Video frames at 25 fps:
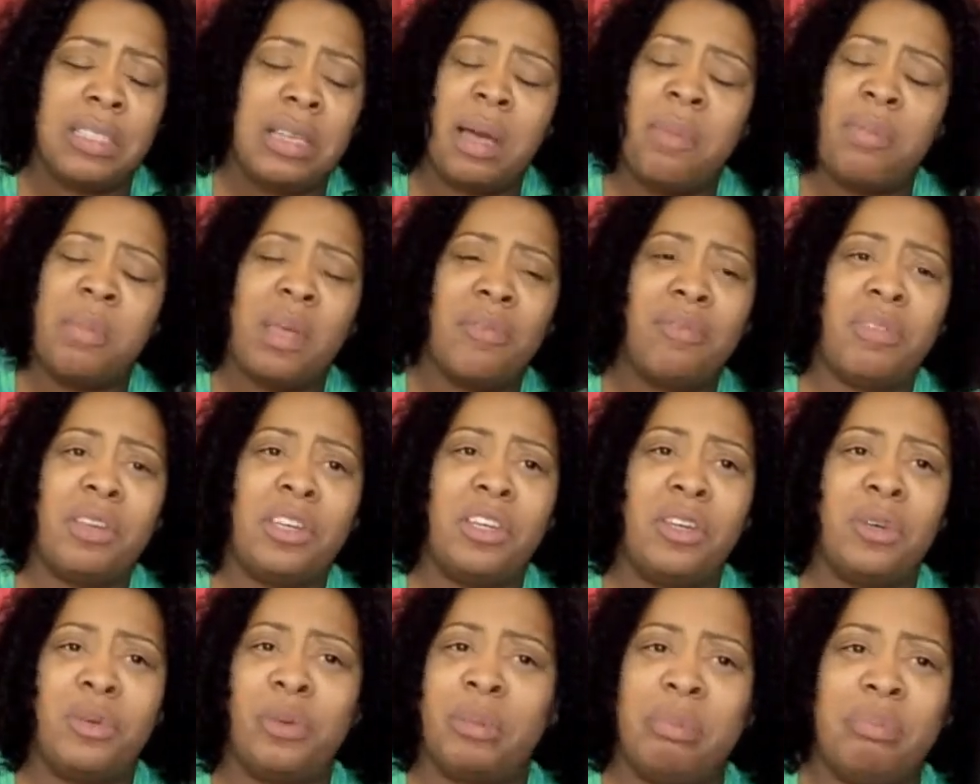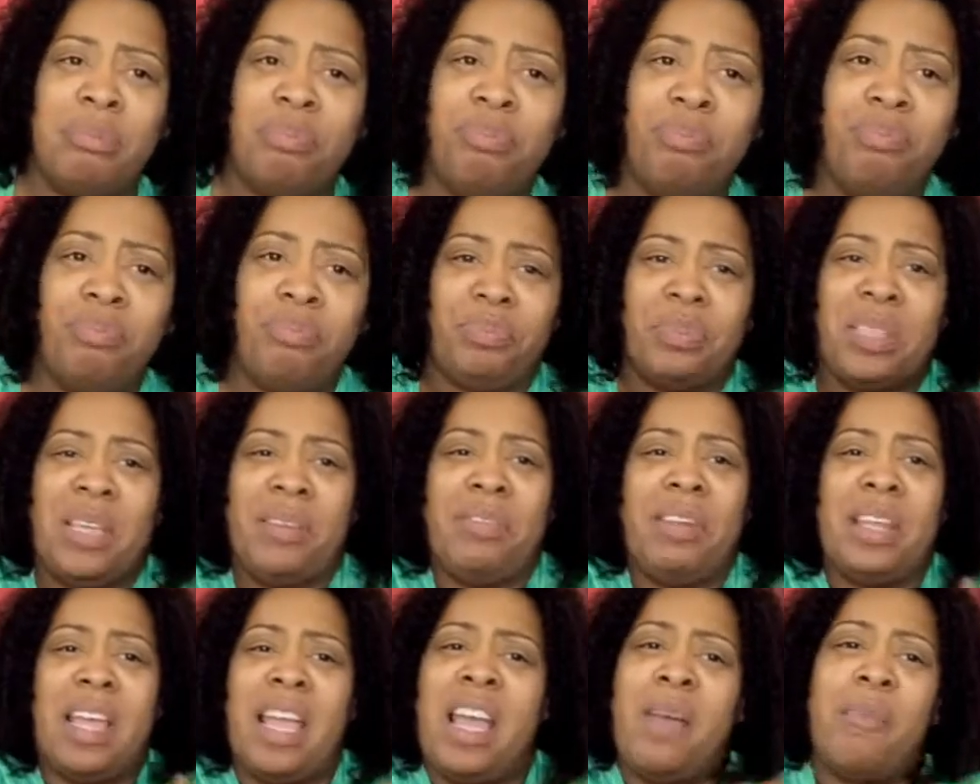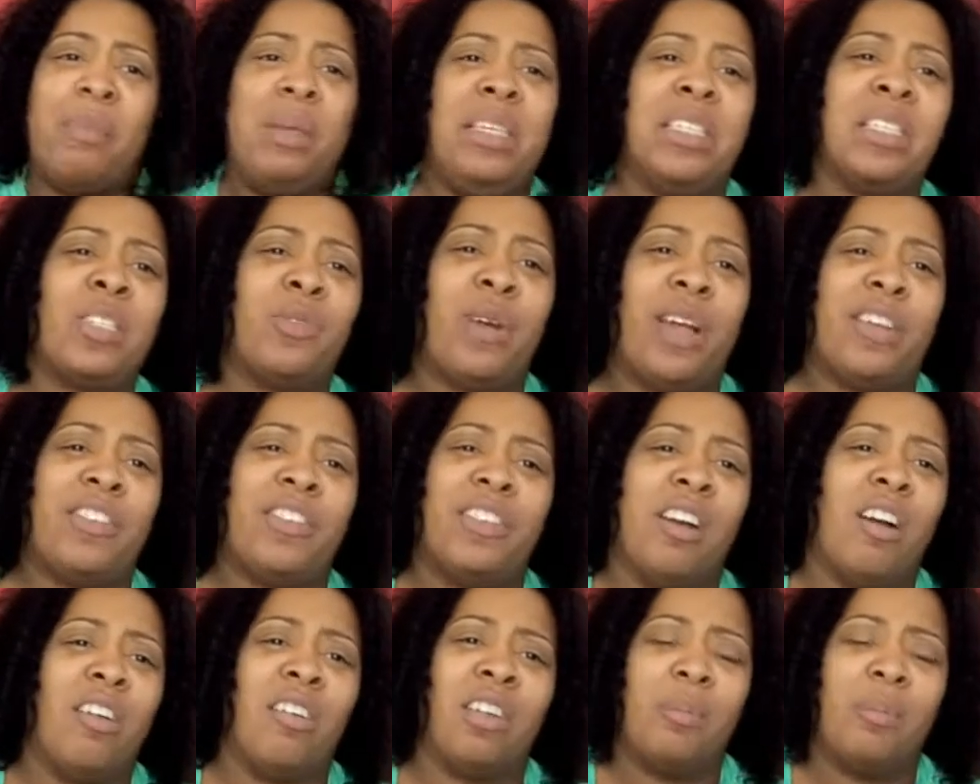I'm not finna do it. Mm-mm, ain't gonna have me scratching all